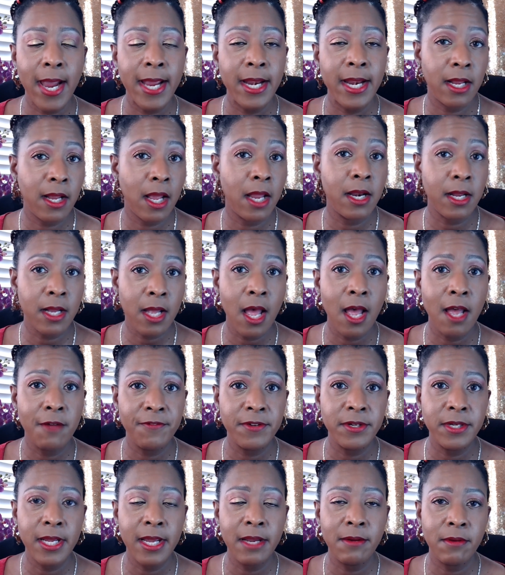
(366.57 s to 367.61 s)
And
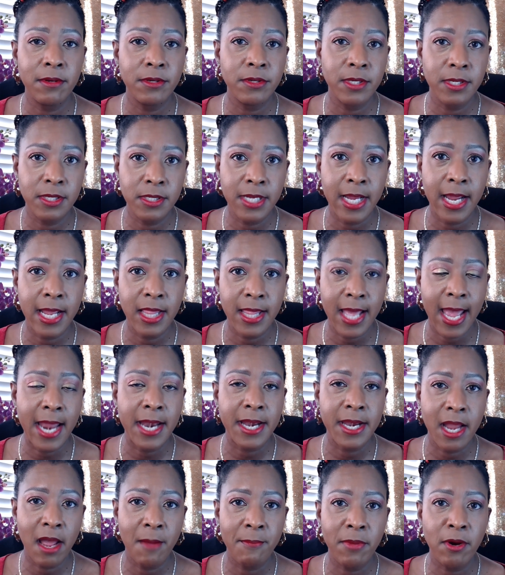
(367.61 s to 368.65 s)
confident to say that
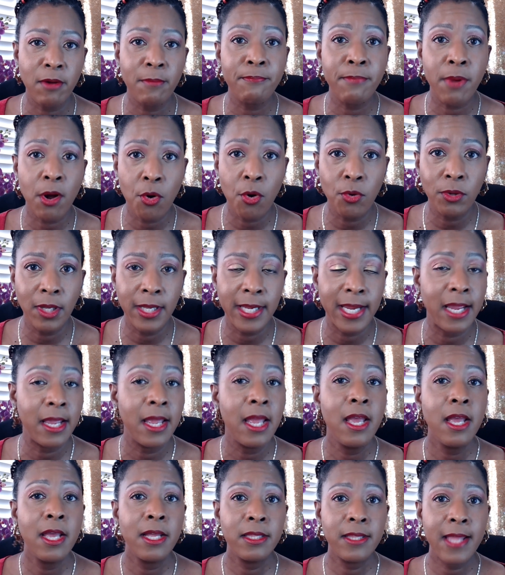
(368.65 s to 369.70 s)
number boldly,
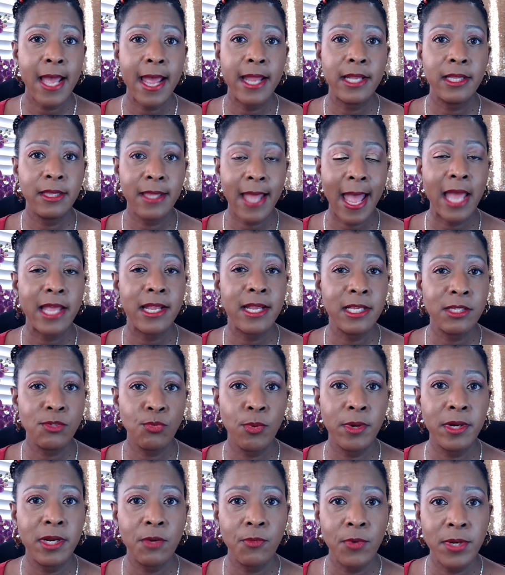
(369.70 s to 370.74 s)
that is
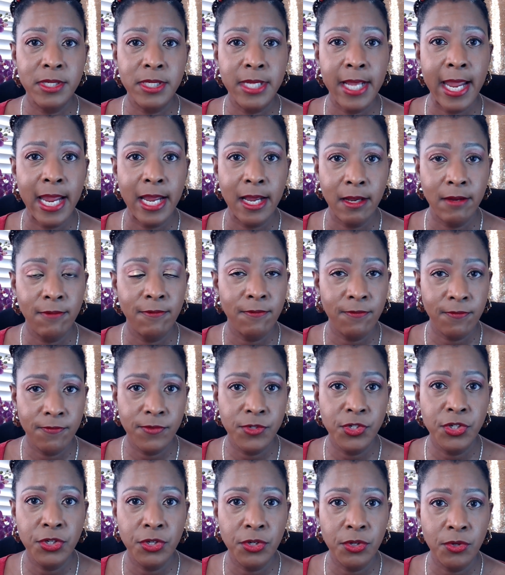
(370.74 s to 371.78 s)
what it would take
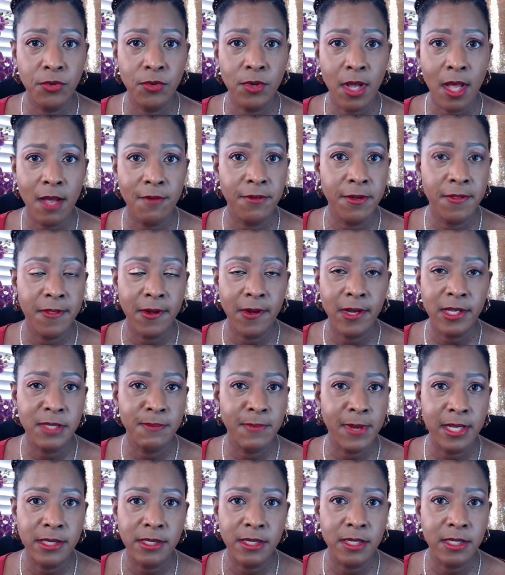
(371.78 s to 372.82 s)
to cover their
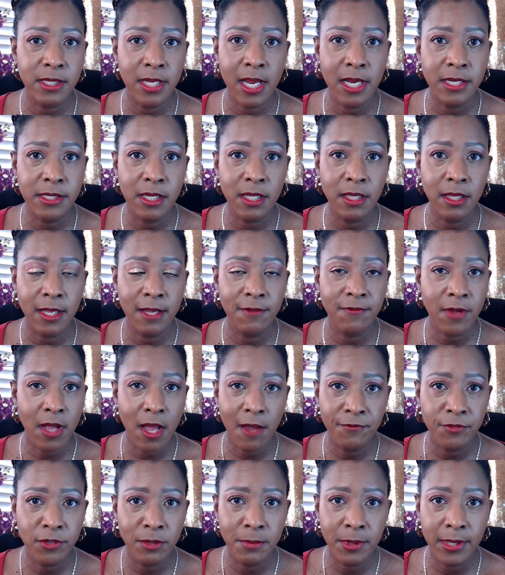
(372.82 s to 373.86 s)
expenses and to live
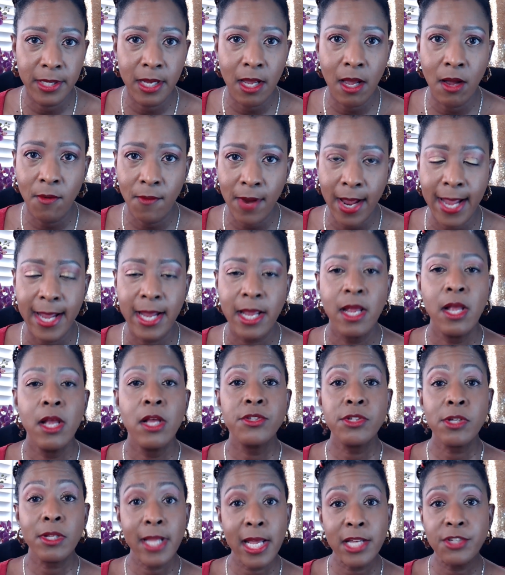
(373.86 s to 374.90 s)
comfortably. All right. So
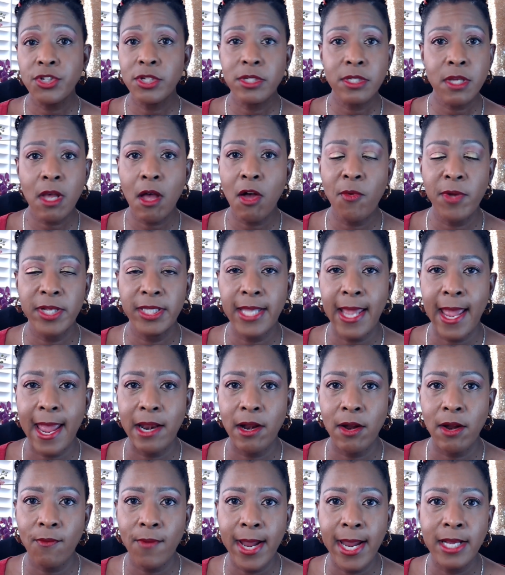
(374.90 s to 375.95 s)
let's just go with that. All
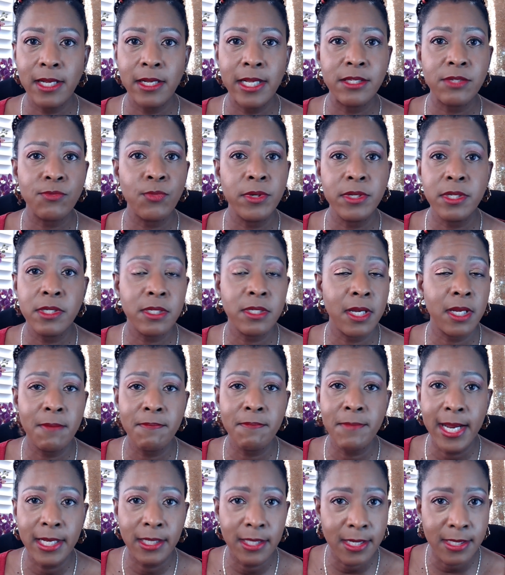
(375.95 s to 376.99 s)
right. We're just going to
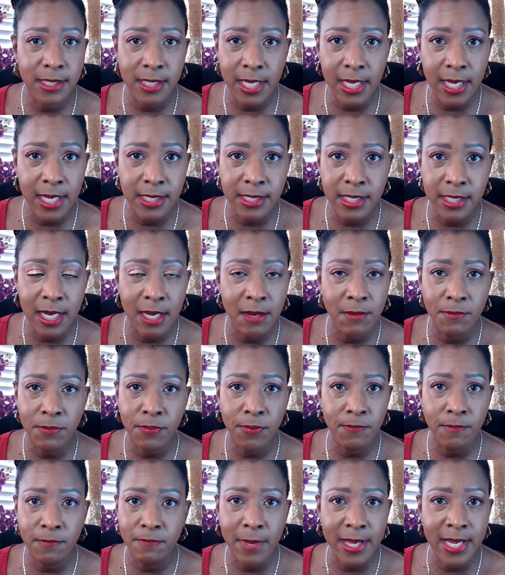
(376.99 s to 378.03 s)
make this easy
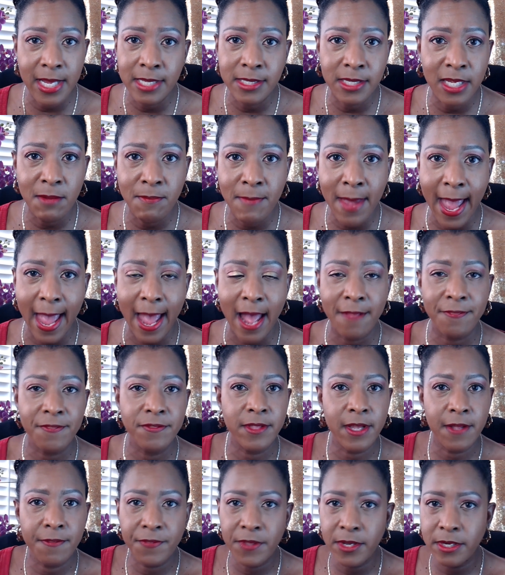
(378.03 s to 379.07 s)
math,
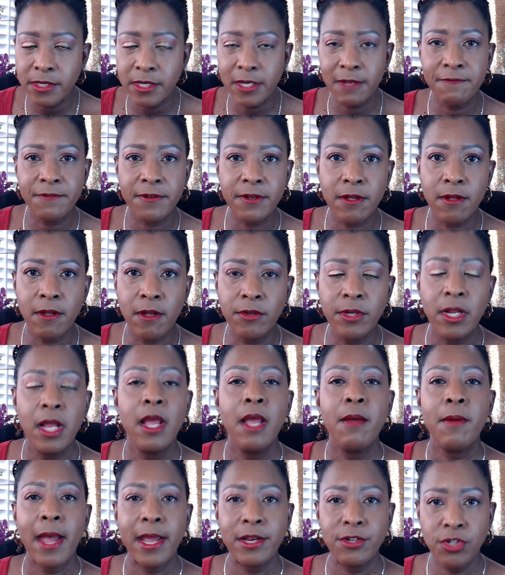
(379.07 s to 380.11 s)
nothing difficult.
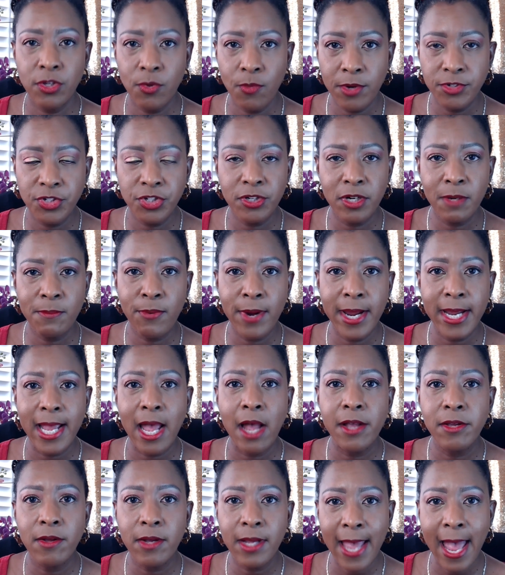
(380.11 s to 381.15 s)
I do want you to break out
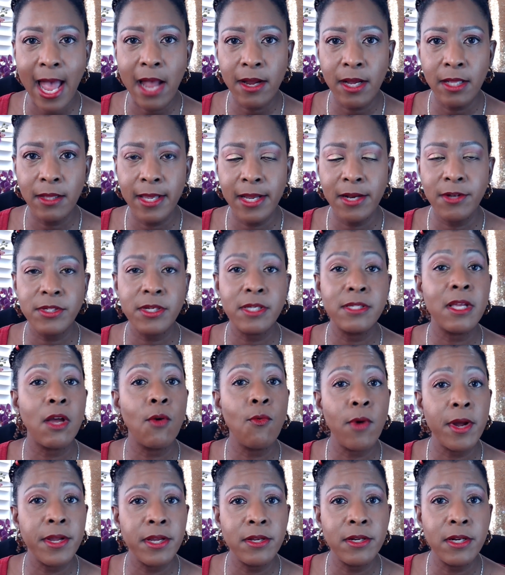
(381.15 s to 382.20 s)
your calculators because I
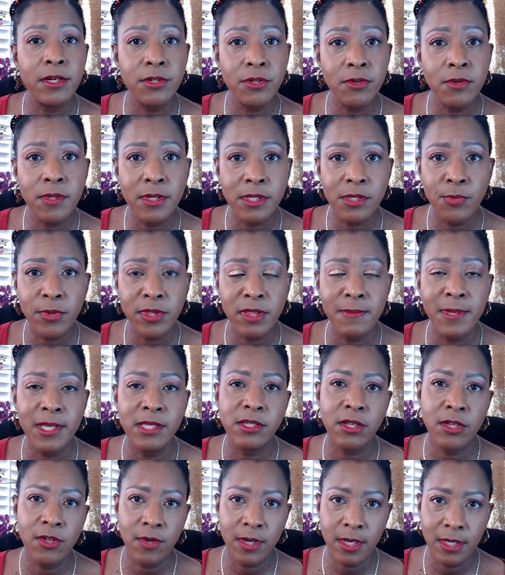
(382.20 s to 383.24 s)
want you to do this with me so
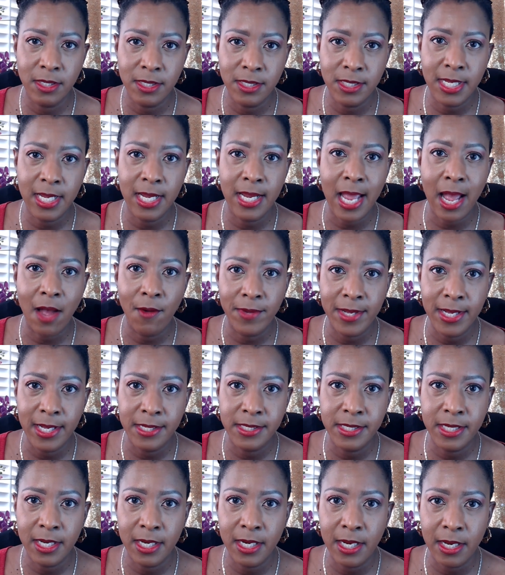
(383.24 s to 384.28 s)
you can see how
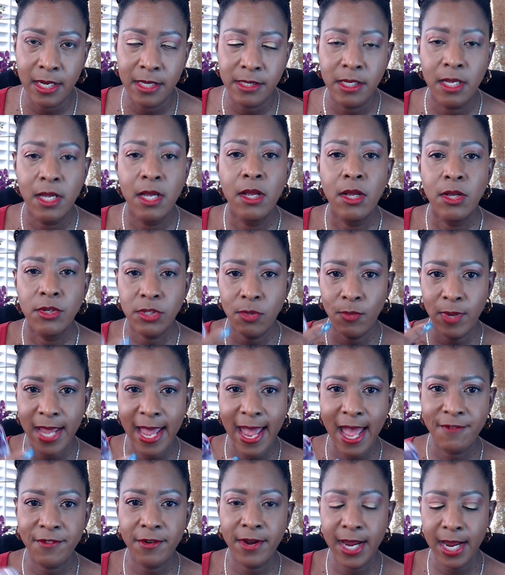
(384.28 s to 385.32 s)
easy it is. So we
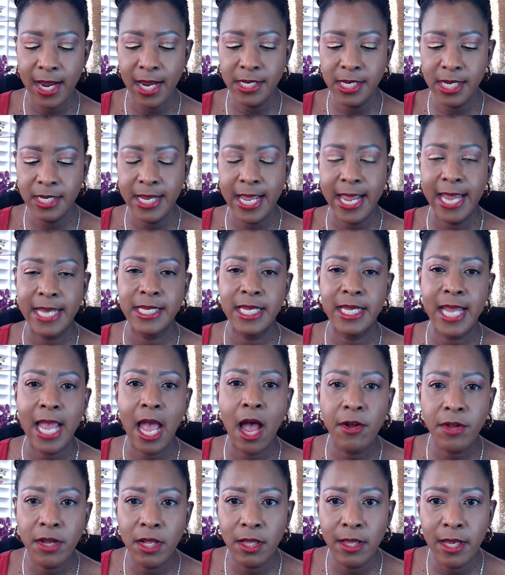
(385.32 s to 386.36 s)
have our handy dandy
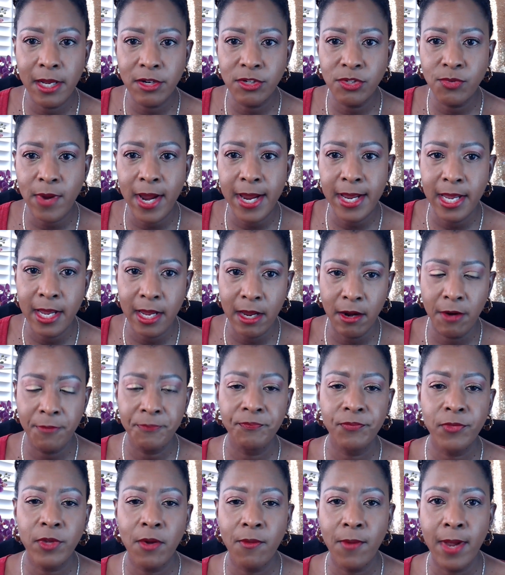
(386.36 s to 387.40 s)
calculators right here.
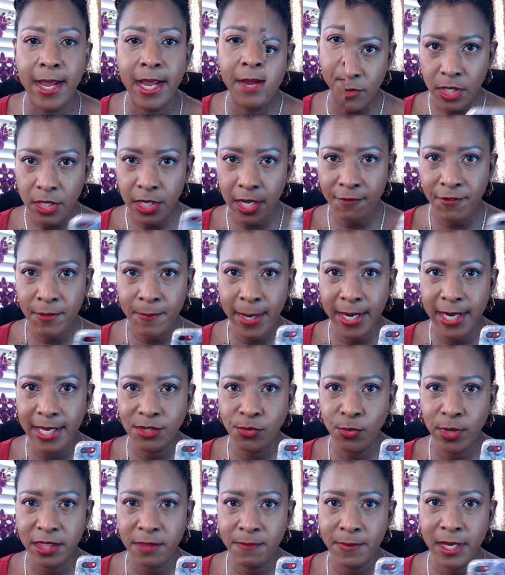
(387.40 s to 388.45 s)
All right. Everybody's
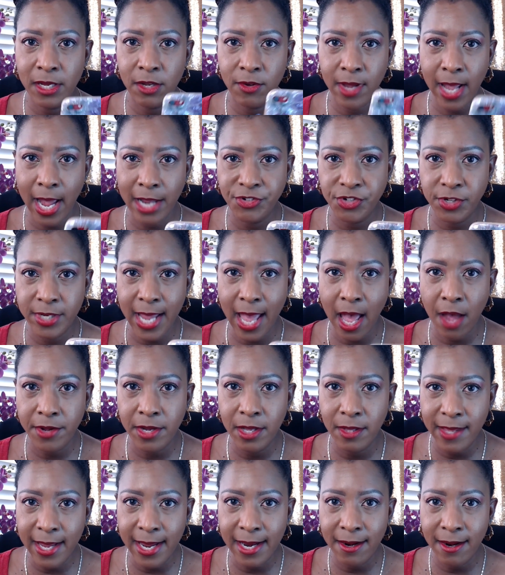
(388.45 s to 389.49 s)
with me. You got your
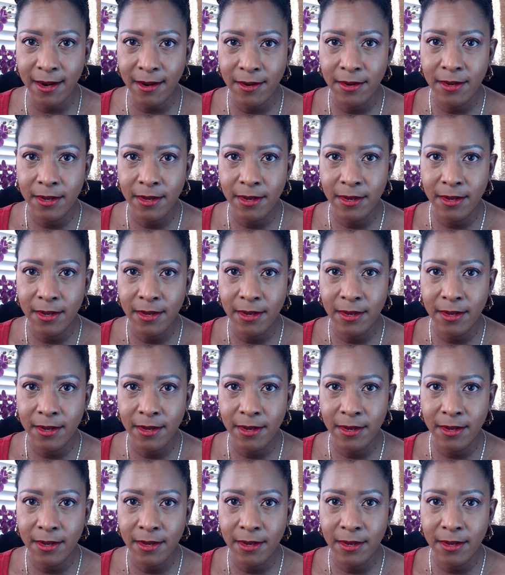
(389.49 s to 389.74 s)
calculator?